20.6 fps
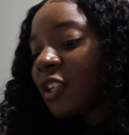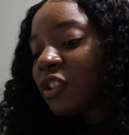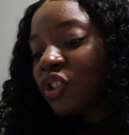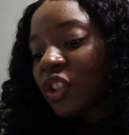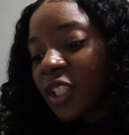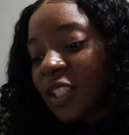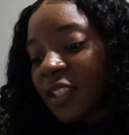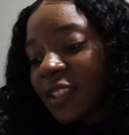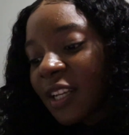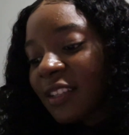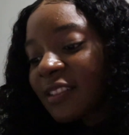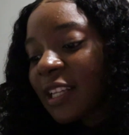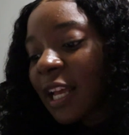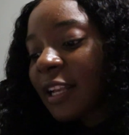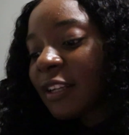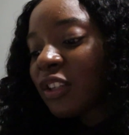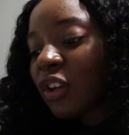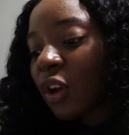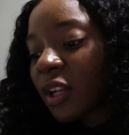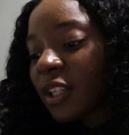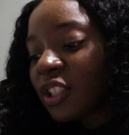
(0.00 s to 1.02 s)
Jesus
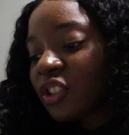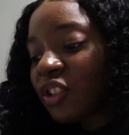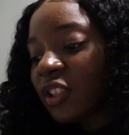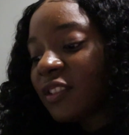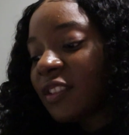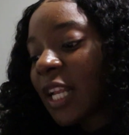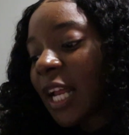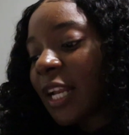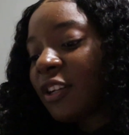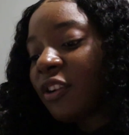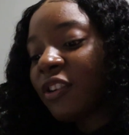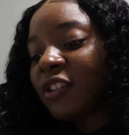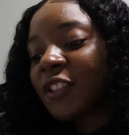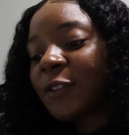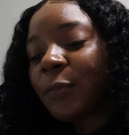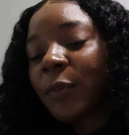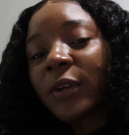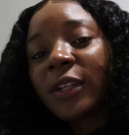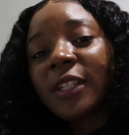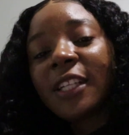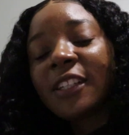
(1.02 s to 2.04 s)
acknowledges that their
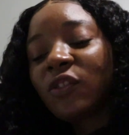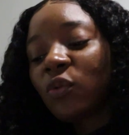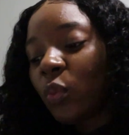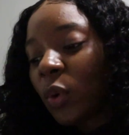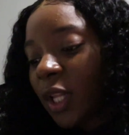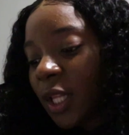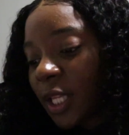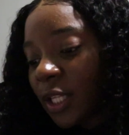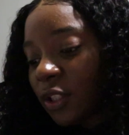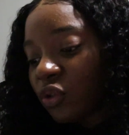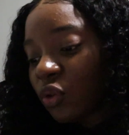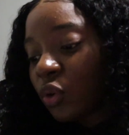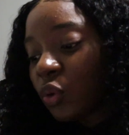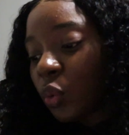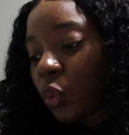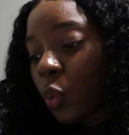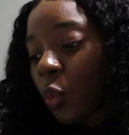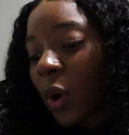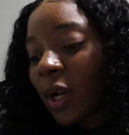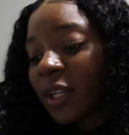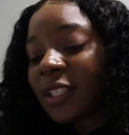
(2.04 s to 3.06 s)
spirit is willing to
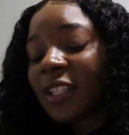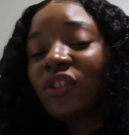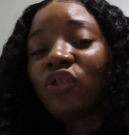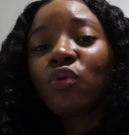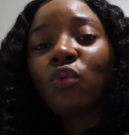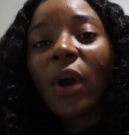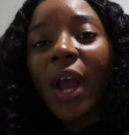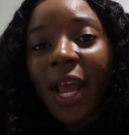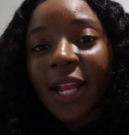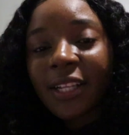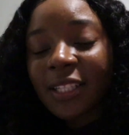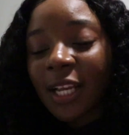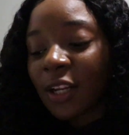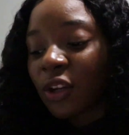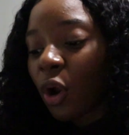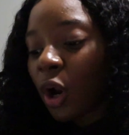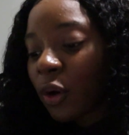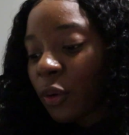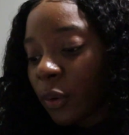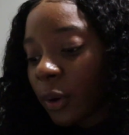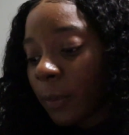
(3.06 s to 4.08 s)
do what is right
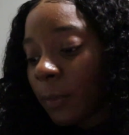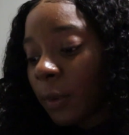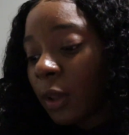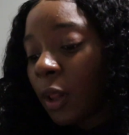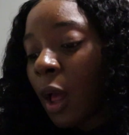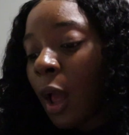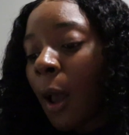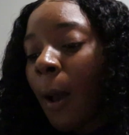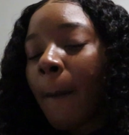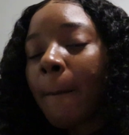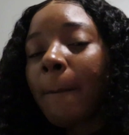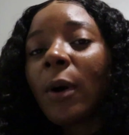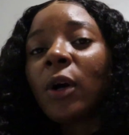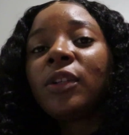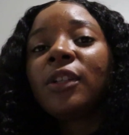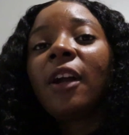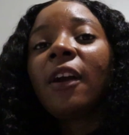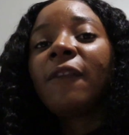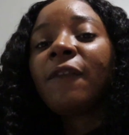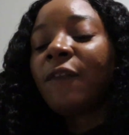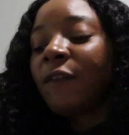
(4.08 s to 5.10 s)
and honorable,
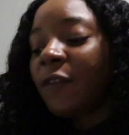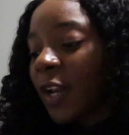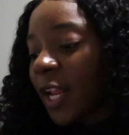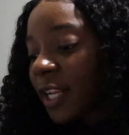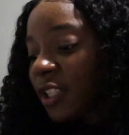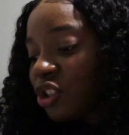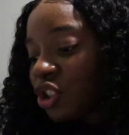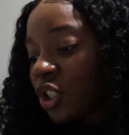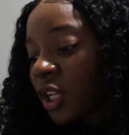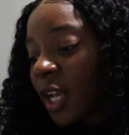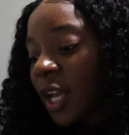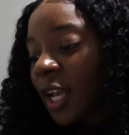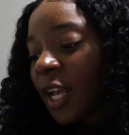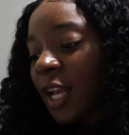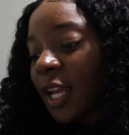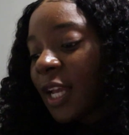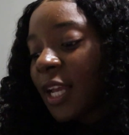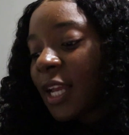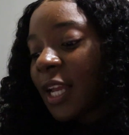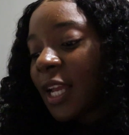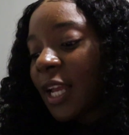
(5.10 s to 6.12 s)
but their flesh,
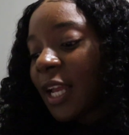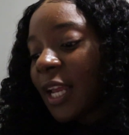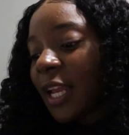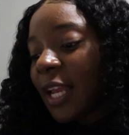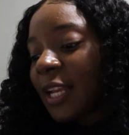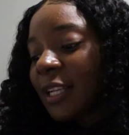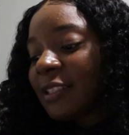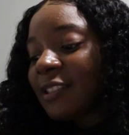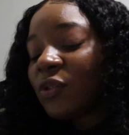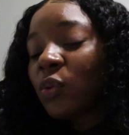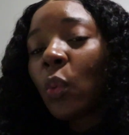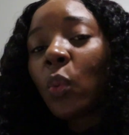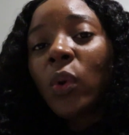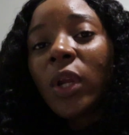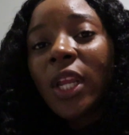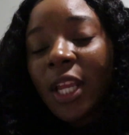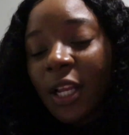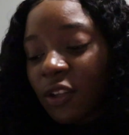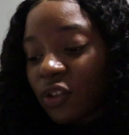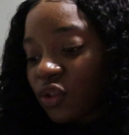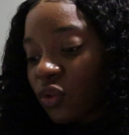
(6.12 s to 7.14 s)
it's
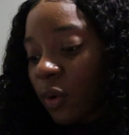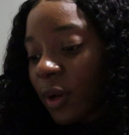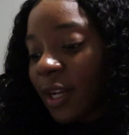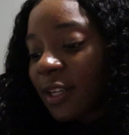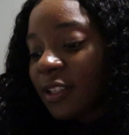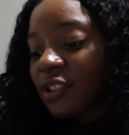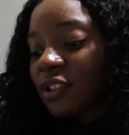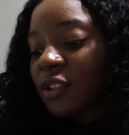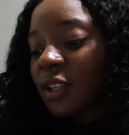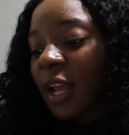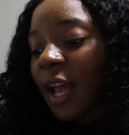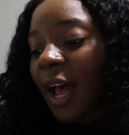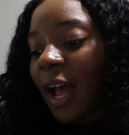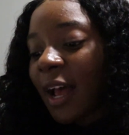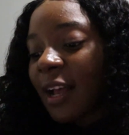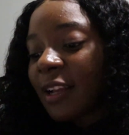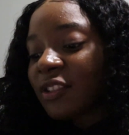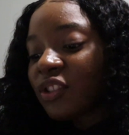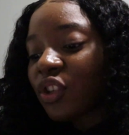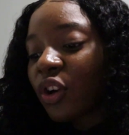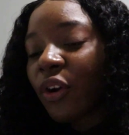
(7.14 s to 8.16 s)
weak, so it
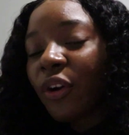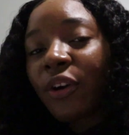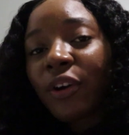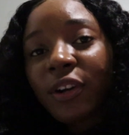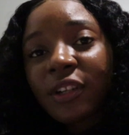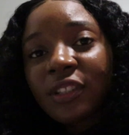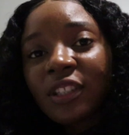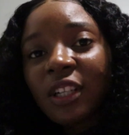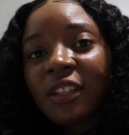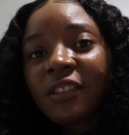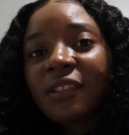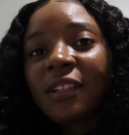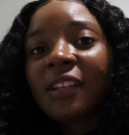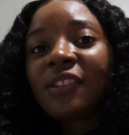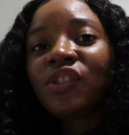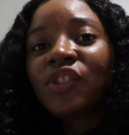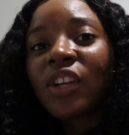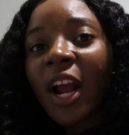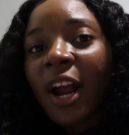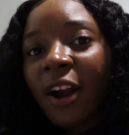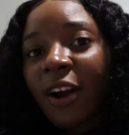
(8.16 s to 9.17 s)
has urges,
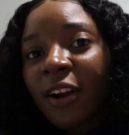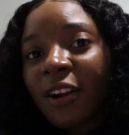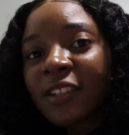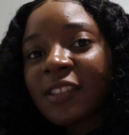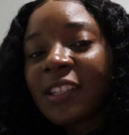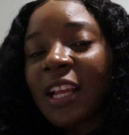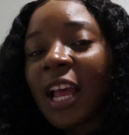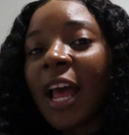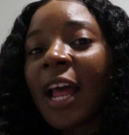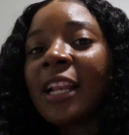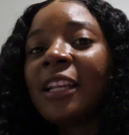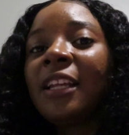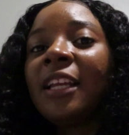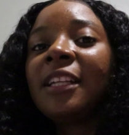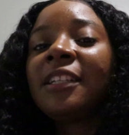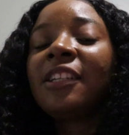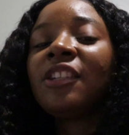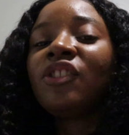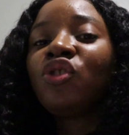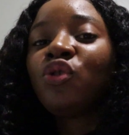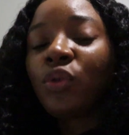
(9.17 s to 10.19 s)
desires, and
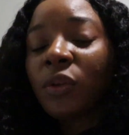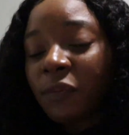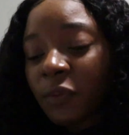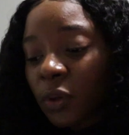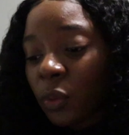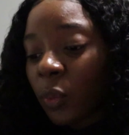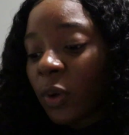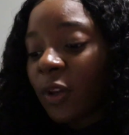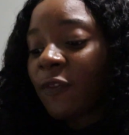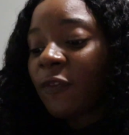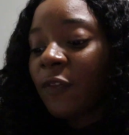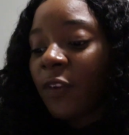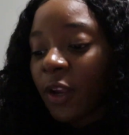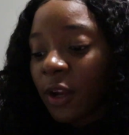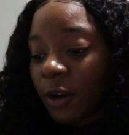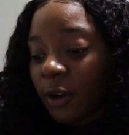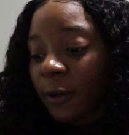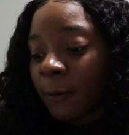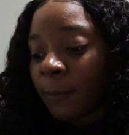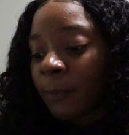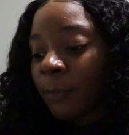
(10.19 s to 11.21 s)
it is driven with
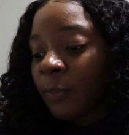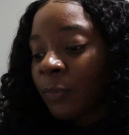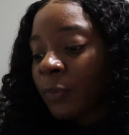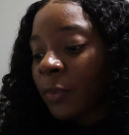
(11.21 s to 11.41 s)
fear.